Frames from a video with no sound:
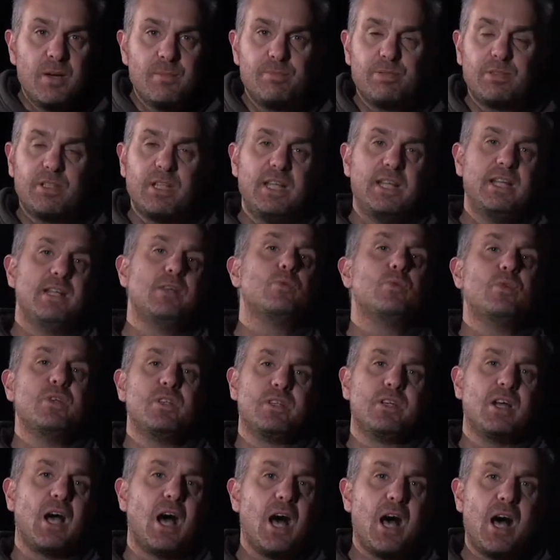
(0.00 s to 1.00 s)
pleading
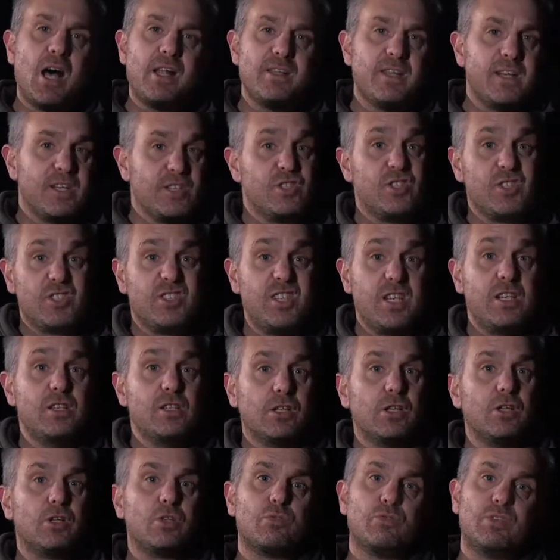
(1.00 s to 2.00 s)
with God, and it just didn't
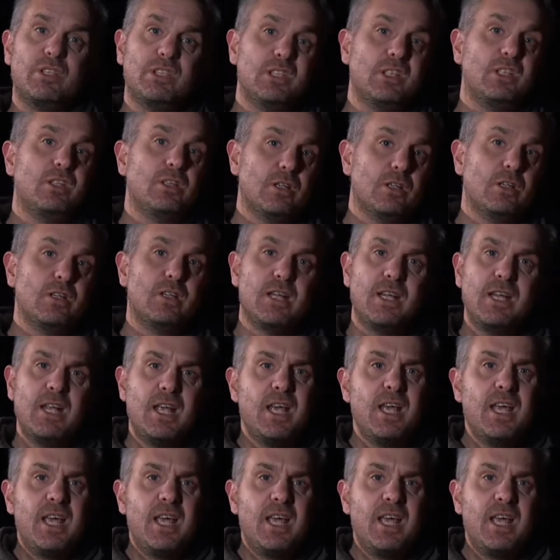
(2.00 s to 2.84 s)
look really good.